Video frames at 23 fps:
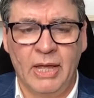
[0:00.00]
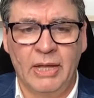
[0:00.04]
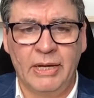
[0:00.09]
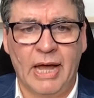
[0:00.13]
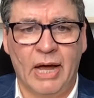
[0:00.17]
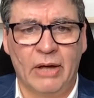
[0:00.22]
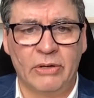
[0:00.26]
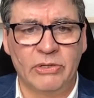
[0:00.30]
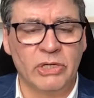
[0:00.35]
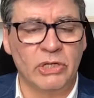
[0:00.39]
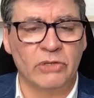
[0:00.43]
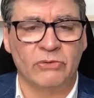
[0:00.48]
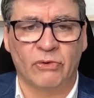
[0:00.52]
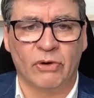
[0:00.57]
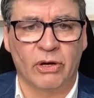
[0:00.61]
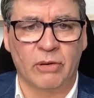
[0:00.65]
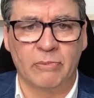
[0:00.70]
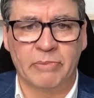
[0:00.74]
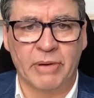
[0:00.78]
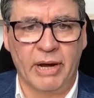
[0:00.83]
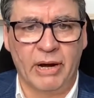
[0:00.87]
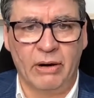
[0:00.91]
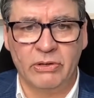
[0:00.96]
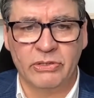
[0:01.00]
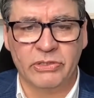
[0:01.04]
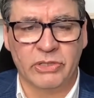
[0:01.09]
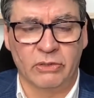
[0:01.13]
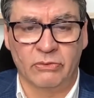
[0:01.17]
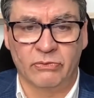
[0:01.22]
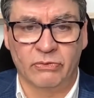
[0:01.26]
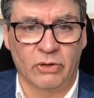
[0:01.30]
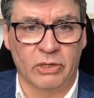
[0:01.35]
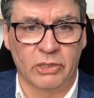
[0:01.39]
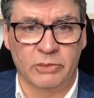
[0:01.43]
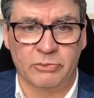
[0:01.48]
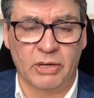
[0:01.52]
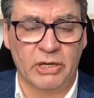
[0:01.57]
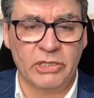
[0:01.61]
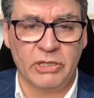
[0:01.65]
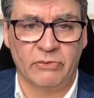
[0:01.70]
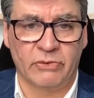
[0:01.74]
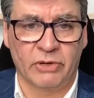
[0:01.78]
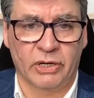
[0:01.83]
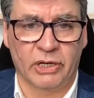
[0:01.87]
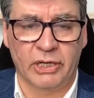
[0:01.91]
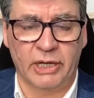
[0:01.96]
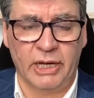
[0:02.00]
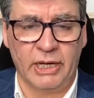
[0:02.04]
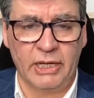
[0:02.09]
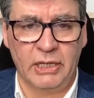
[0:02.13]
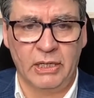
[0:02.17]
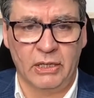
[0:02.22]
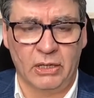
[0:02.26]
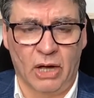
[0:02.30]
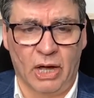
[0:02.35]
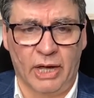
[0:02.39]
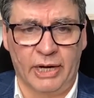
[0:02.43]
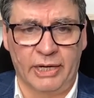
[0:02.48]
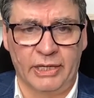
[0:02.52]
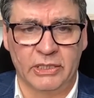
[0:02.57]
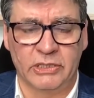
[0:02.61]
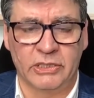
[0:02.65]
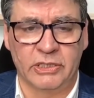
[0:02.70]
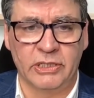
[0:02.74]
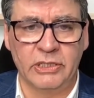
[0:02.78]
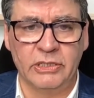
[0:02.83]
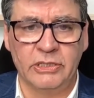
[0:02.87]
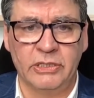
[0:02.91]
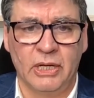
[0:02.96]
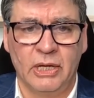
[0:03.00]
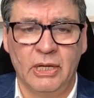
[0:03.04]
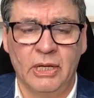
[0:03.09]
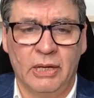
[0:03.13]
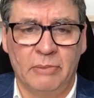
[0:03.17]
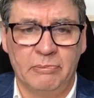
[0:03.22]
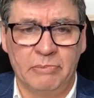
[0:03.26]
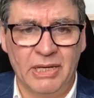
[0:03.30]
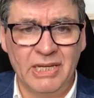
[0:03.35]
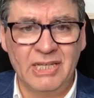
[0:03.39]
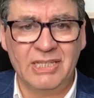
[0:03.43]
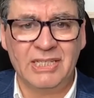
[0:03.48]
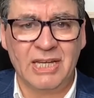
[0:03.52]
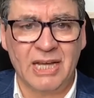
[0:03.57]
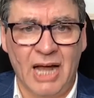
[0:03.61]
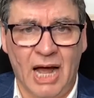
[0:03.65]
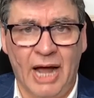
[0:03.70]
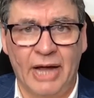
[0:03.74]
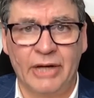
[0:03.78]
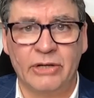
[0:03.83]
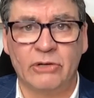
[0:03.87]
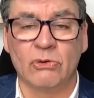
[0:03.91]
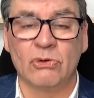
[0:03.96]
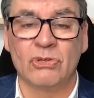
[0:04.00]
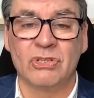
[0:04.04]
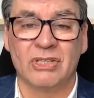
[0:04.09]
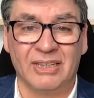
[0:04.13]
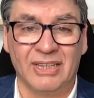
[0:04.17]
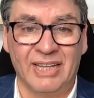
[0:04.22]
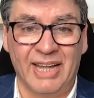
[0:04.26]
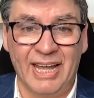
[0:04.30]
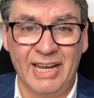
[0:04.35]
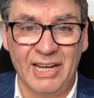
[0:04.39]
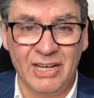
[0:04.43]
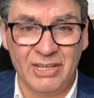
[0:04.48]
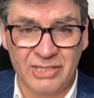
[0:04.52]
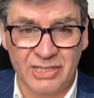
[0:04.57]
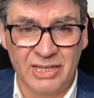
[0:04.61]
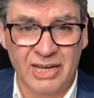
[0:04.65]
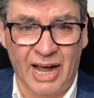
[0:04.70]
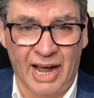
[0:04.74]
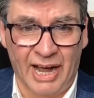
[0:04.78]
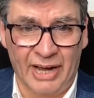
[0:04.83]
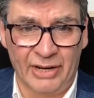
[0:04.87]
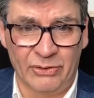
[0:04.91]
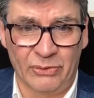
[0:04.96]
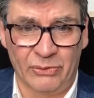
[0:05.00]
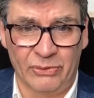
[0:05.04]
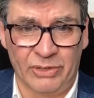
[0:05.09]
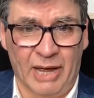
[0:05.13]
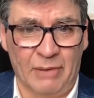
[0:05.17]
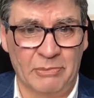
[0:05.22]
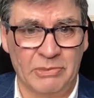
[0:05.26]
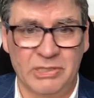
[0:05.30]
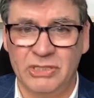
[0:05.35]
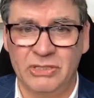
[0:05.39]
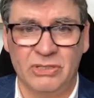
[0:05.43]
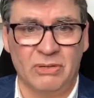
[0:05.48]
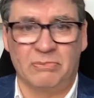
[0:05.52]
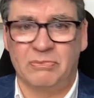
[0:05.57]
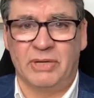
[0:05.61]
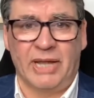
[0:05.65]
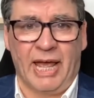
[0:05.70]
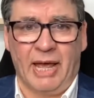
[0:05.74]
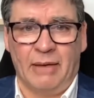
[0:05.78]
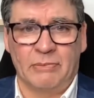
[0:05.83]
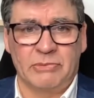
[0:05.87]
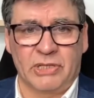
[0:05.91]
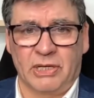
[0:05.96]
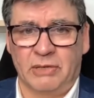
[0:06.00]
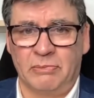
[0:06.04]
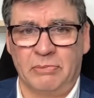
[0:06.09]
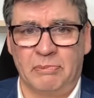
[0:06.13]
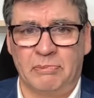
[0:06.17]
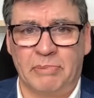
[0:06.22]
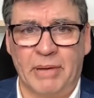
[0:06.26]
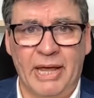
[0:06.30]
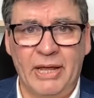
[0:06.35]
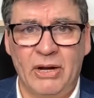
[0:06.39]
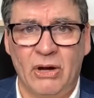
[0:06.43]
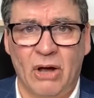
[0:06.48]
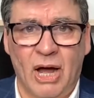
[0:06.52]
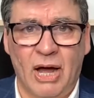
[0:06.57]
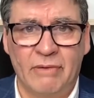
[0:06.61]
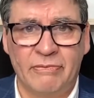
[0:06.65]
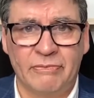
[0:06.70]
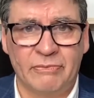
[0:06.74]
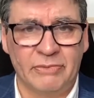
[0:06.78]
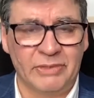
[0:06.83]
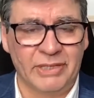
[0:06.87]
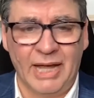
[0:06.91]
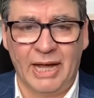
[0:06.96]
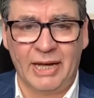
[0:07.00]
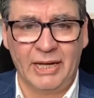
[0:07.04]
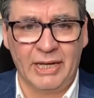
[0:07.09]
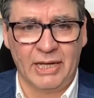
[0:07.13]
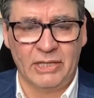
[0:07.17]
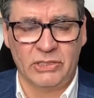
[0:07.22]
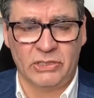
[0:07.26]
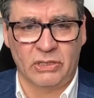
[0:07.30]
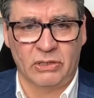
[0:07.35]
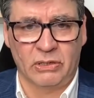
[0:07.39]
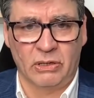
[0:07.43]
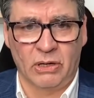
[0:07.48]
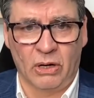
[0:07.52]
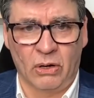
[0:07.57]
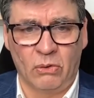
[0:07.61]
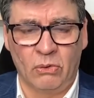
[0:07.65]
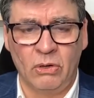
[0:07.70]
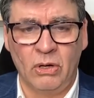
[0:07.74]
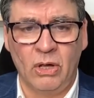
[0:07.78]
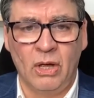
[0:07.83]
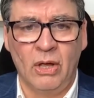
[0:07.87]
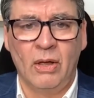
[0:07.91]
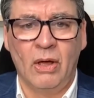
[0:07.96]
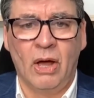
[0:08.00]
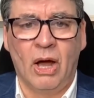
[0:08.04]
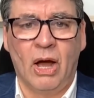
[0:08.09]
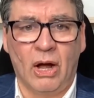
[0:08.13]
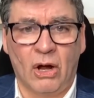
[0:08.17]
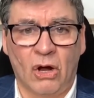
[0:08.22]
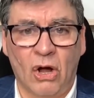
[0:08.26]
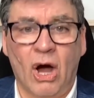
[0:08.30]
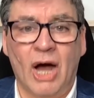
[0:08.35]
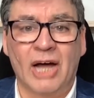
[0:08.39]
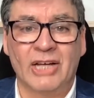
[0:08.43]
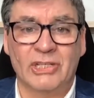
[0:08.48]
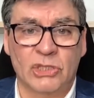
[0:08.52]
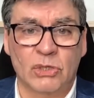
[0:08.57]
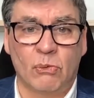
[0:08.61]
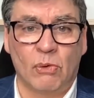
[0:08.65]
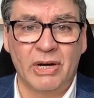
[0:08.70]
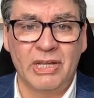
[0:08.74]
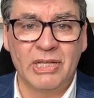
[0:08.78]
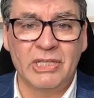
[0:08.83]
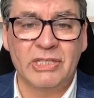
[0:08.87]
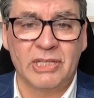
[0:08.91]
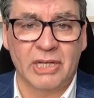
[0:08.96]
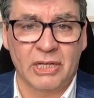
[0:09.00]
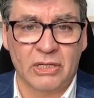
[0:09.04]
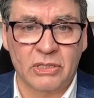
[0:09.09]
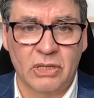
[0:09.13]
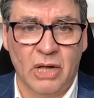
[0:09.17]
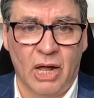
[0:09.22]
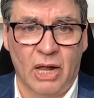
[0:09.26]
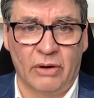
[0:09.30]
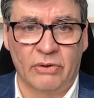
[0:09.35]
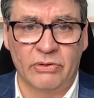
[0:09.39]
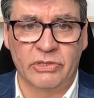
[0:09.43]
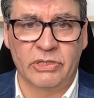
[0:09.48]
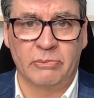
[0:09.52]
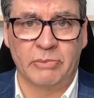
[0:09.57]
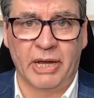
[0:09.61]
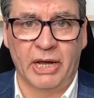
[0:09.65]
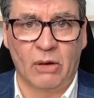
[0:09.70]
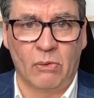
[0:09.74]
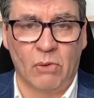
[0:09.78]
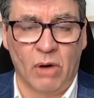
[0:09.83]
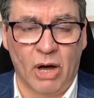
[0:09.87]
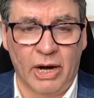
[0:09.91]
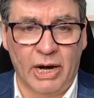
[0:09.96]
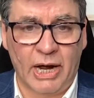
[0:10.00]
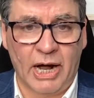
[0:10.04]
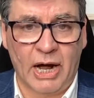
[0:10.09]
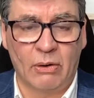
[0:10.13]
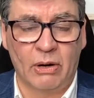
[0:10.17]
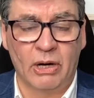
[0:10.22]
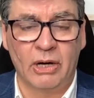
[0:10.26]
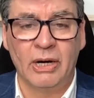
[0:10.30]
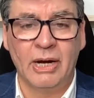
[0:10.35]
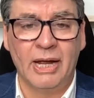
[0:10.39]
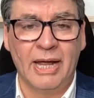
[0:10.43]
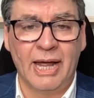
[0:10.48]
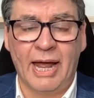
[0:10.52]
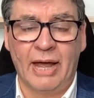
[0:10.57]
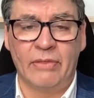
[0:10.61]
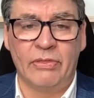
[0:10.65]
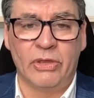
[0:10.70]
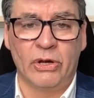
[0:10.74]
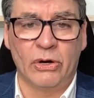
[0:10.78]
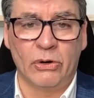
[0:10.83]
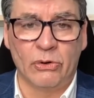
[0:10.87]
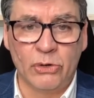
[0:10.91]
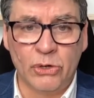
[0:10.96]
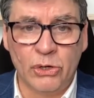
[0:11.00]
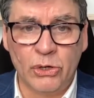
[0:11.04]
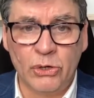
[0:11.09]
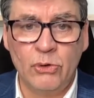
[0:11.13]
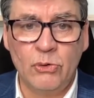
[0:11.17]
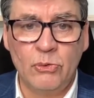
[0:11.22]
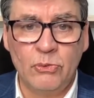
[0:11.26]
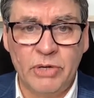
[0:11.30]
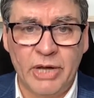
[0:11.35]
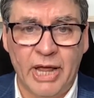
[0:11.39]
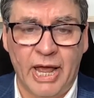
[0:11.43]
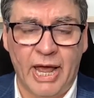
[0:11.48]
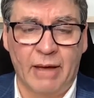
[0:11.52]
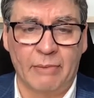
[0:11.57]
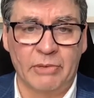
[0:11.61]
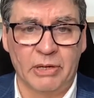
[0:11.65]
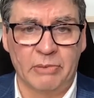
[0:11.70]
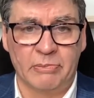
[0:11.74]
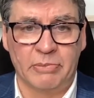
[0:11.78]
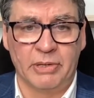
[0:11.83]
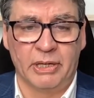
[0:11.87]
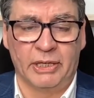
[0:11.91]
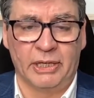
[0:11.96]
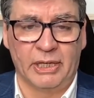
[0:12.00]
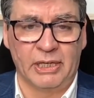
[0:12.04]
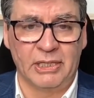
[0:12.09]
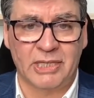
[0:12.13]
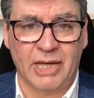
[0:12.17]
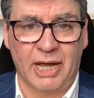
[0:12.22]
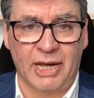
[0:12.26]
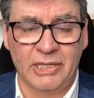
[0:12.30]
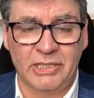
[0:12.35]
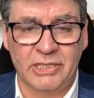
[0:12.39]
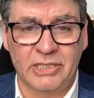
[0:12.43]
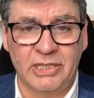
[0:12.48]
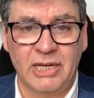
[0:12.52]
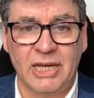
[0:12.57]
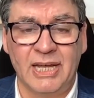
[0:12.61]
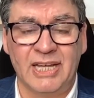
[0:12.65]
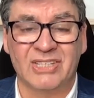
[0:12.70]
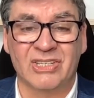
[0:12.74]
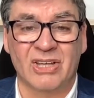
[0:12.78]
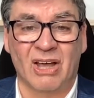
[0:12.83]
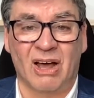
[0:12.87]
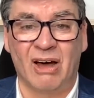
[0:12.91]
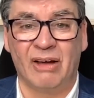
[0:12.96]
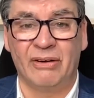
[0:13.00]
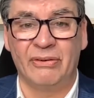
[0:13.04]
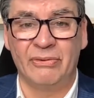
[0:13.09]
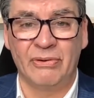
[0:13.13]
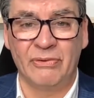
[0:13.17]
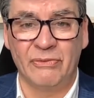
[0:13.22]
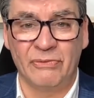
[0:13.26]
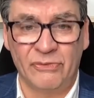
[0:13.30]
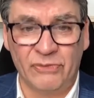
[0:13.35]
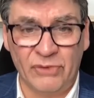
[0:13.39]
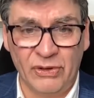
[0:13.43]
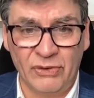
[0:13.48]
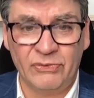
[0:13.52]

Now, just for comparison, for especially for Canadian audiences, BC Hydro's legacy hydro dams, these are dams that have been paid off decades ago, cost $26 a megawatt hour, and their new dam they're building, Site C, is $150 a